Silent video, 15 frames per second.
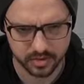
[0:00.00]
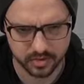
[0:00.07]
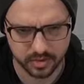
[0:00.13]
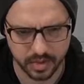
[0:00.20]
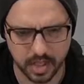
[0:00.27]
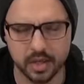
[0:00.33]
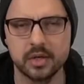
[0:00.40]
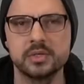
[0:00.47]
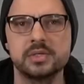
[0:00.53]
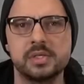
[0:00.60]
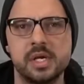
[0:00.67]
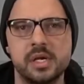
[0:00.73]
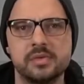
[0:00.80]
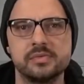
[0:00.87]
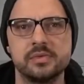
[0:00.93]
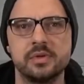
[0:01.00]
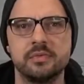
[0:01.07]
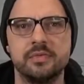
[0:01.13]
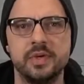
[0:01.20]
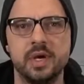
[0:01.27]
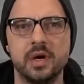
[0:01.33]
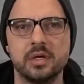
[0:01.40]
got ourselves a little
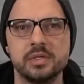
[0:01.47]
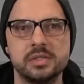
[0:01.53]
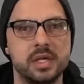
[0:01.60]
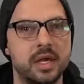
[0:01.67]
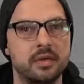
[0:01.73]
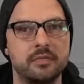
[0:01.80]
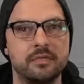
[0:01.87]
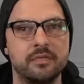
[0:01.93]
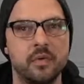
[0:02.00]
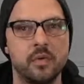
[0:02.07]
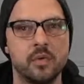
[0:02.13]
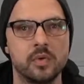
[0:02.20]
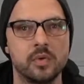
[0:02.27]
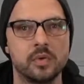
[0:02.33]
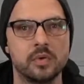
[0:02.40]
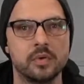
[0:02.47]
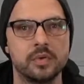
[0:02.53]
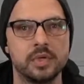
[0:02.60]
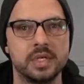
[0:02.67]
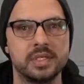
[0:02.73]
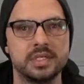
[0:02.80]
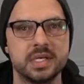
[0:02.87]
VR set for the
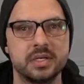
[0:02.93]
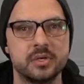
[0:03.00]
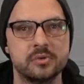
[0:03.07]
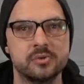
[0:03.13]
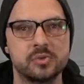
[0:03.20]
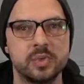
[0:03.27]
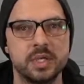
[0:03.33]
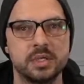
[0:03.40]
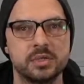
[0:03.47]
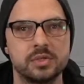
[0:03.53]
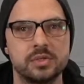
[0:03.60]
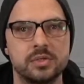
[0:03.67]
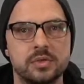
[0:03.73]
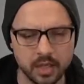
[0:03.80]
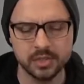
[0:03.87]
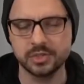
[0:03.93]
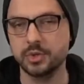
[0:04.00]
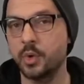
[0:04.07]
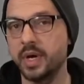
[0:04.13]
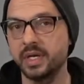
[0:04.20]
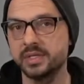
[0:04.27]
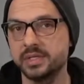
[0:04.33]
Nintendo Switch. So
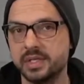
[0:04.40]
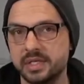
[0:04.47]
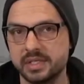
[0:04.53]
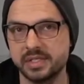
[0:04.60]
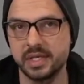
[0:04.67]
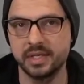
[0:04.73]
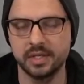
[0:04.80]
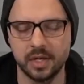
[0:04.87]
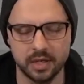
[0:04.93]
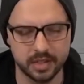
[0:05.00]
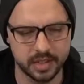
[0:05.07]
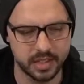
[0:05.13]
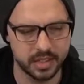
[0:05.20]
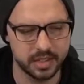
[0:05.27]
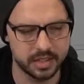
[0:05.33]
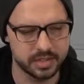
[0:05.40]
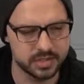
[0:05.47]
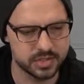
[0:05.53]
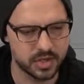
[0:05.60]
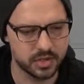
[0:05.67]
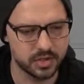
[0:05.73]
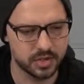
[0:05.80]
I actually intended on getting the
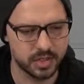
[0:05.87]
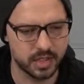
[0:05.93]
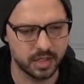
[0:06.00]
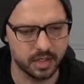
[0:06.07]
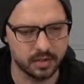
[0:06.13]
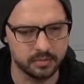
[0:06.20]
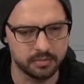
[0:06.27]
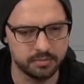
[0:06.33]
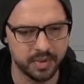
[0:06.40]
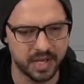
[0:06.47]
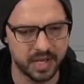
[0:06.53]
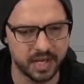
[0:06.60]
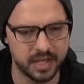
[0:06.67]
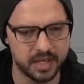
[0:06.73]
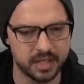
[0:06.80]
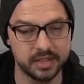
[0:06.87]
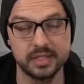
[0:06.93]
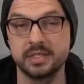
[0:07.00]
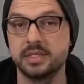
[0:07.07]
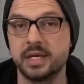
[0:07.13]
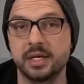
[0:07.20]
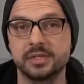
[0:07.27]
starter kit, but this
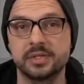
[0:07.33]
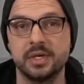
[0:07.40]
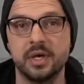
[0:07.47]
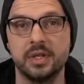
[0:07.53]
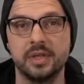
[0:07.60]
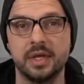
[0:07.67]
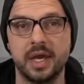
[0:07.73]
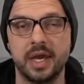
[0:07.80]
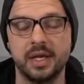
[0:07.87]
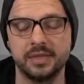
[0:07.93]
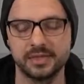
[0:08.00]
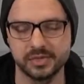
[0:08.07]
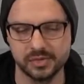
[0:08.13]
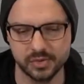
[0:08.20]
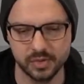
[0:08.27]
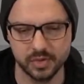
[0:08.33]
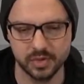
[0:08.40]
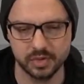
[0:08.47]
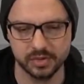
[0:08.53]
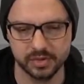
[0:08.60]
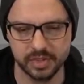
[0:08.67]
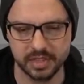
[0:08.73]
is actually all they had at the store,
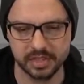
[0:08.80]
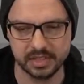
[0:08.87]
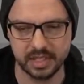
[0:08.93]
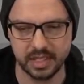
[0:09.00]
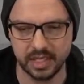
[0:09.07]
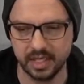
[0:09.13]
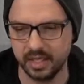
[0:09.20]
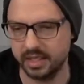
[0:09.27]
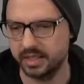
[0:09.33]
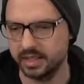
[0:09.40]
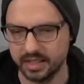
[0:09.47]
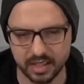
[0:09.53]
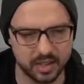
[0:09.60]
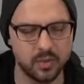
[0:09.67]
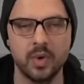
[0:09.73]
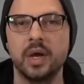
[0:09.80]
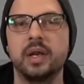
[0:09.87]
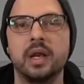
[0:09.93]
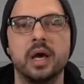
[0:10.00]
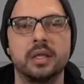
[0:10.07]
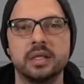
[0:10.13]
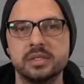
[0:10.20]
so I was like, why
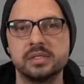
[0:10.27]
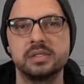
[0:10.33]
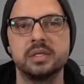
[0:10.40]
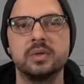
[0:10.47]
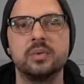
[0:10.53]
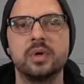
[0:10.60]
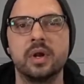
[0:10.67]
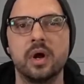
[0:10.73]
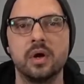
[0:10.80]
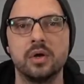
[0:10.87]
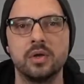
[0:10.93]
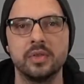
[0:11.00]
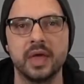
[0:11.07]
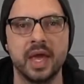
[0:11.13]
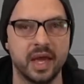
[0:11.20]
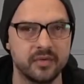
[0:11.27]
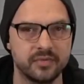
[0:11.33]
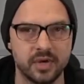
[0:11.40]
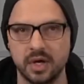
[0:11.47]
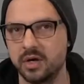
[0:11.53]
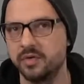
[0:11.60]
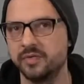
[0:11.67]
not? Let's see what all they have to
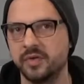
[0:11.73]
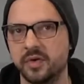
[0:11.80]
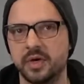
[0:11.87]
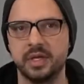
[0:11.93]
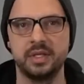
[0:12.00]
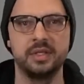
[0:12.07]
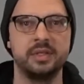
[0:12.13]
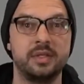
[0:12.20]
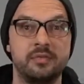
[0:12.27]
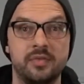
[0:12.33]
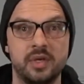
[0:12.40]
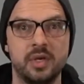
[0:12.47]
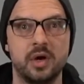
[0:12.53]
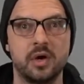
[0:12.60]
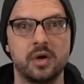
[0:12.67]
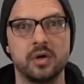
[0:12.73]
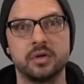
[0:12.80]
offer in the VR